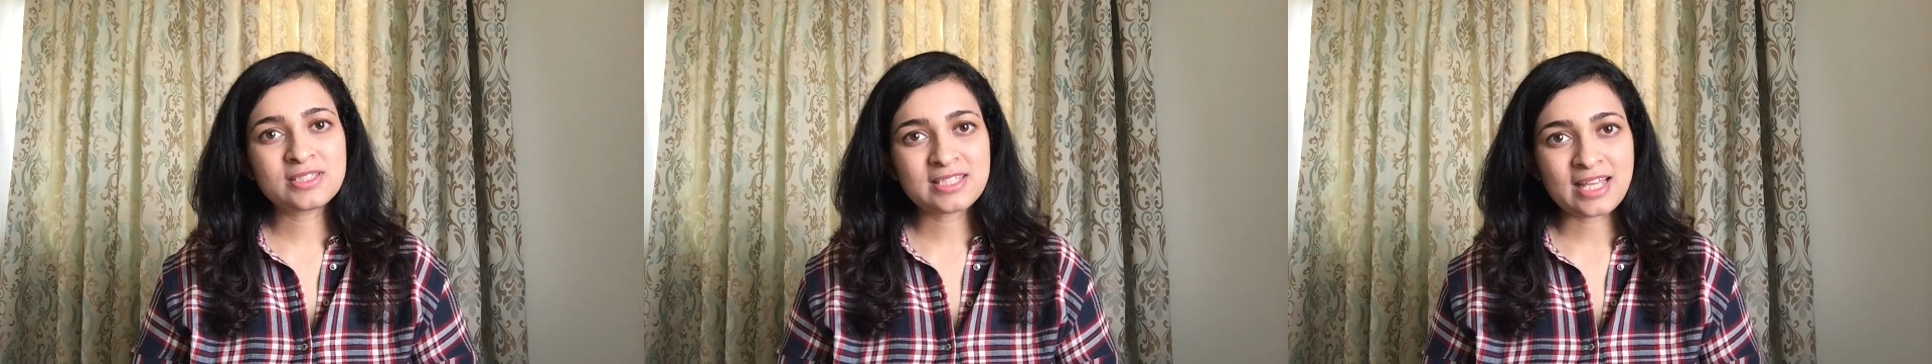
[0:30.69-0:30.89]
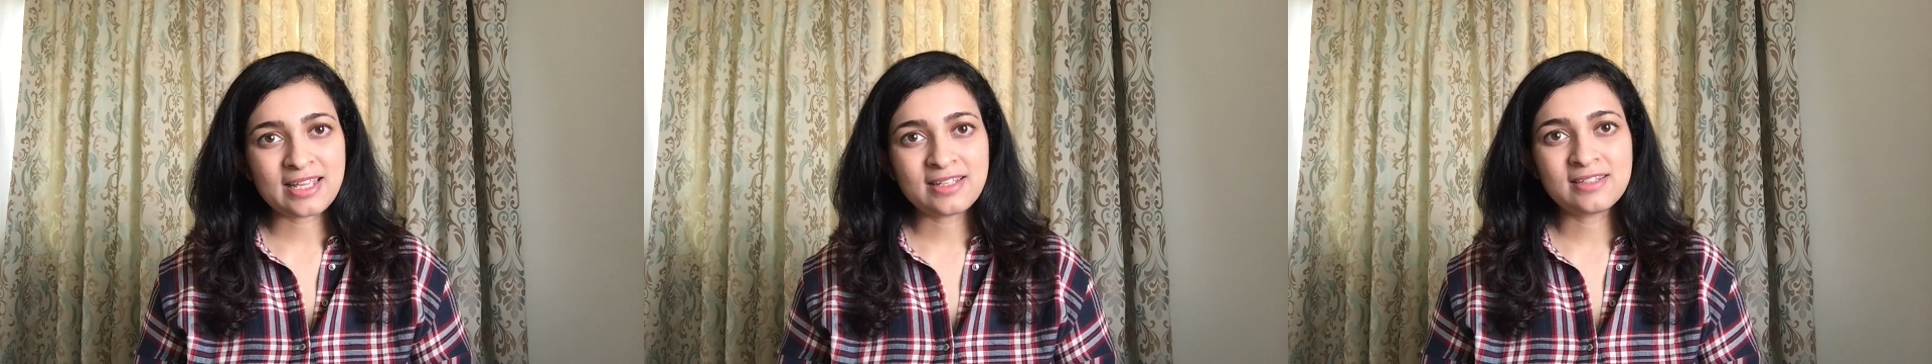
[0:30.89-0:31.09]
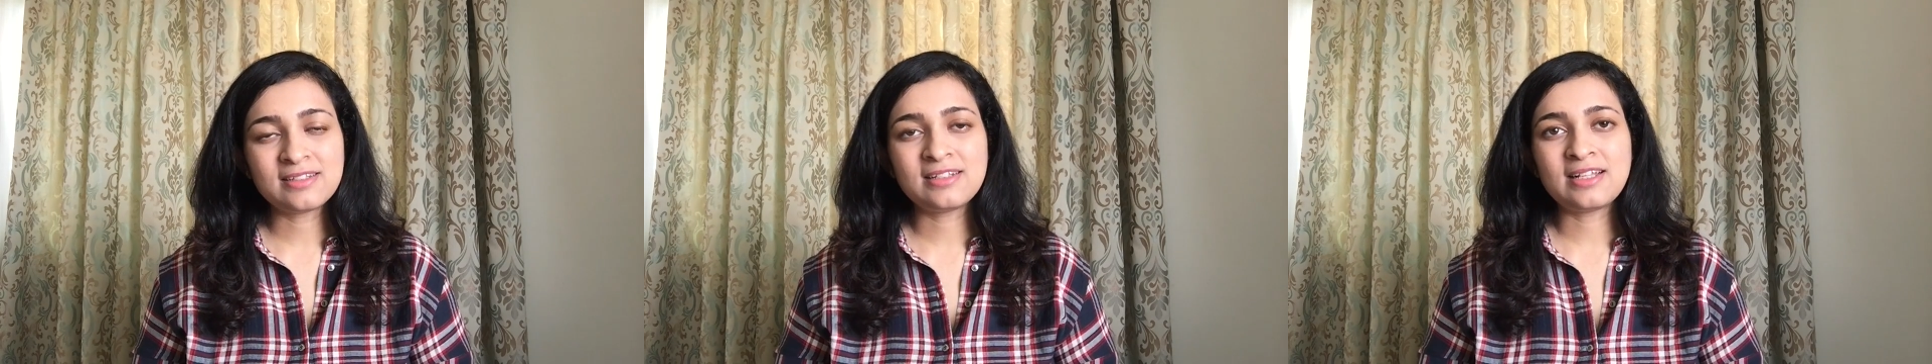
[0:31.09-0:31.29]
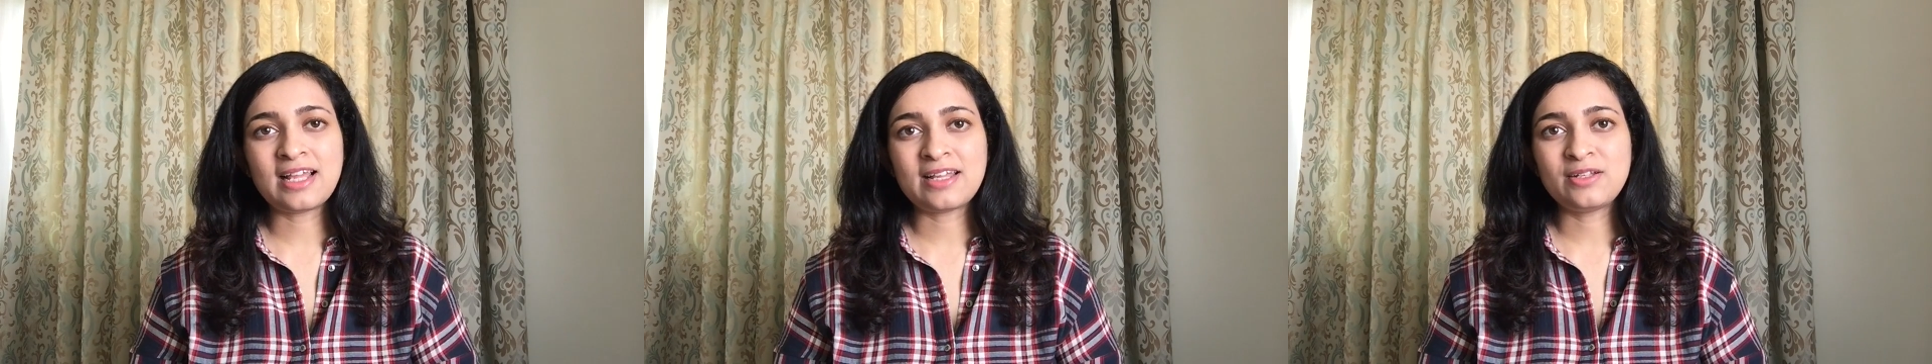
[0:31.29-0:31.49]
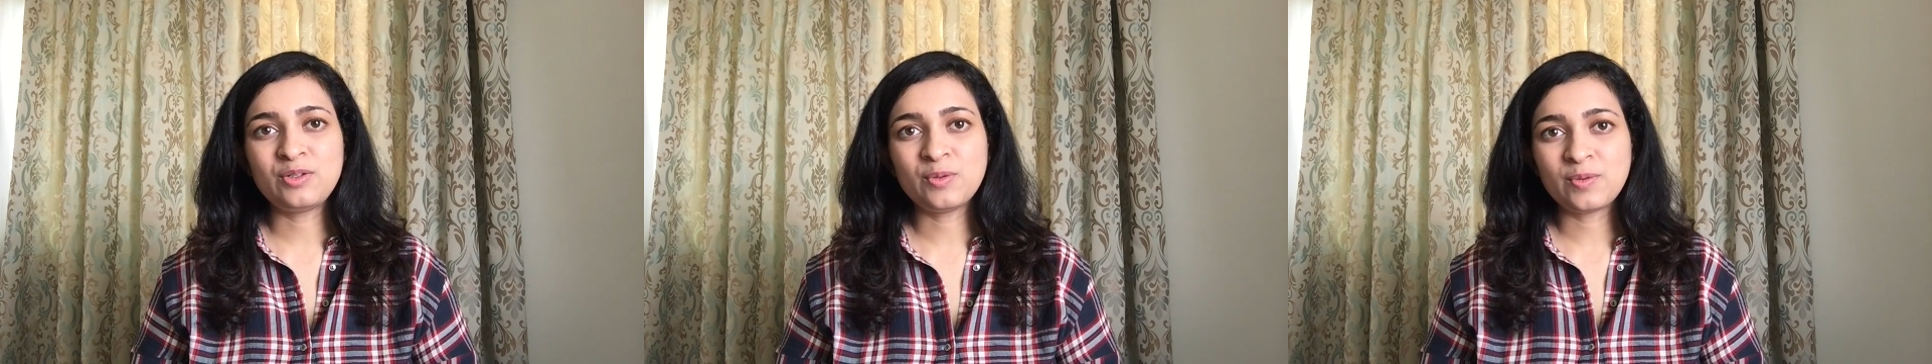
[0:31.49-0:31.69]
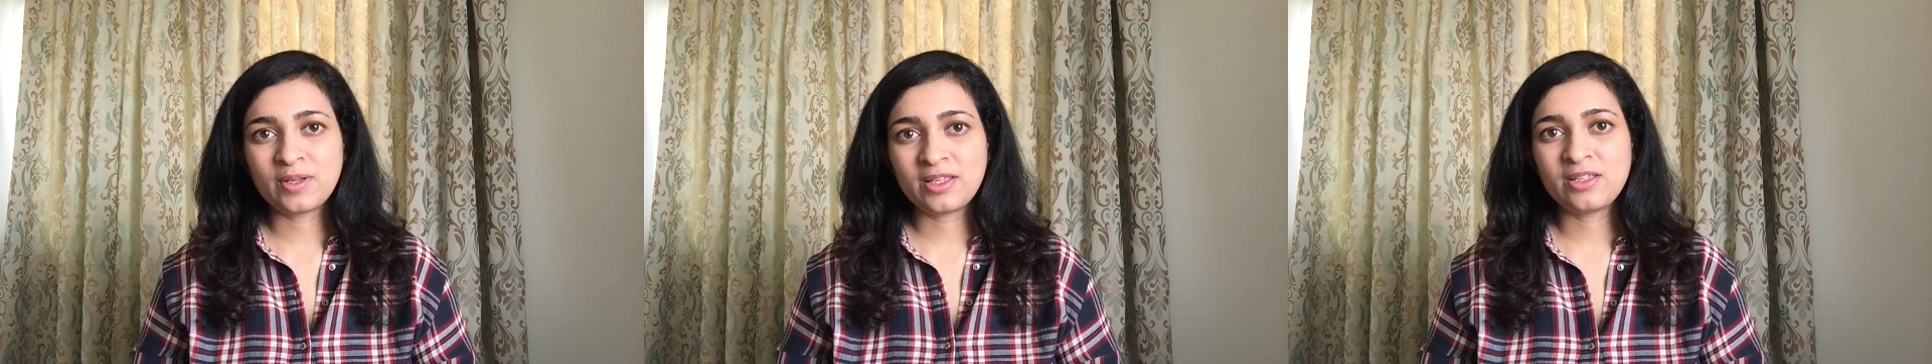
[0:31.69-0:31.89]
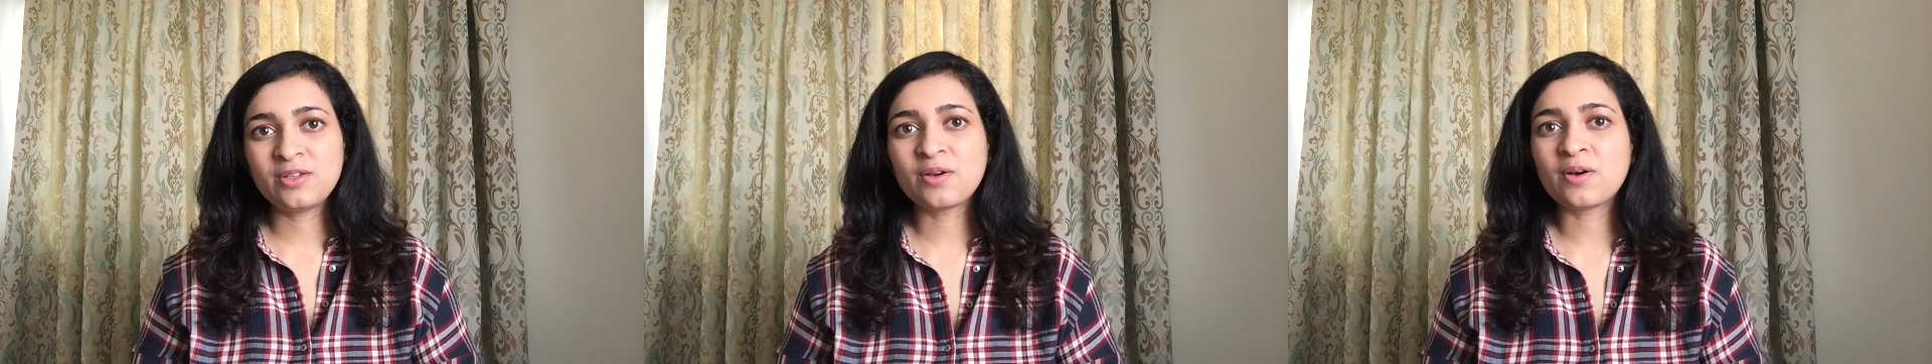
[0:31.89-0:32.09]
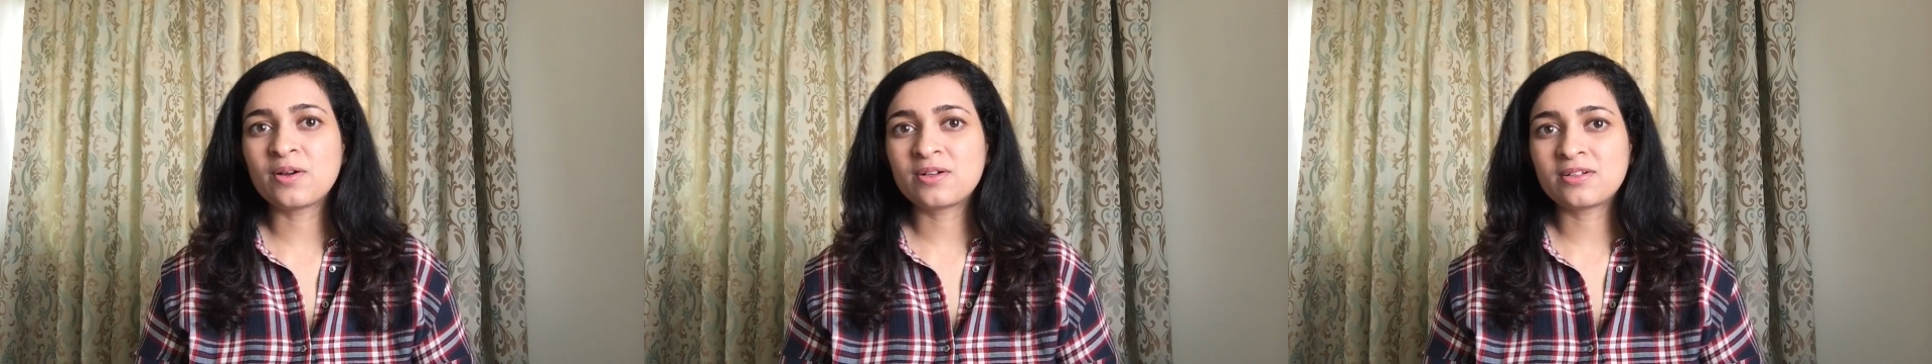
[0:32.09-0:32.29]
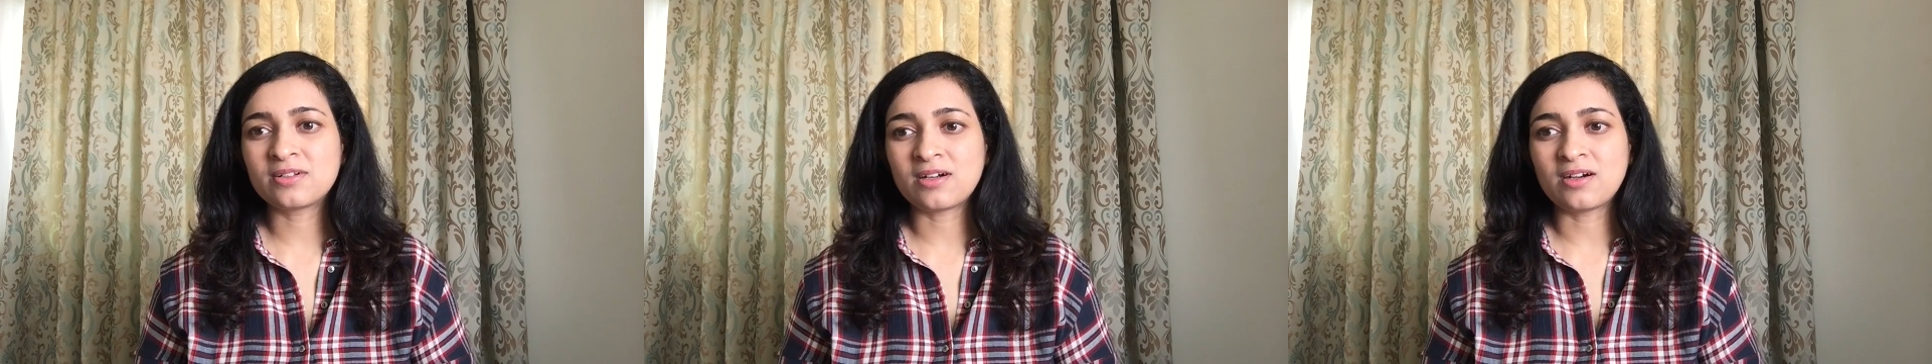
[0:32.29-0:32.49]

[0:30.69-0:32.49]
cycle and knowing your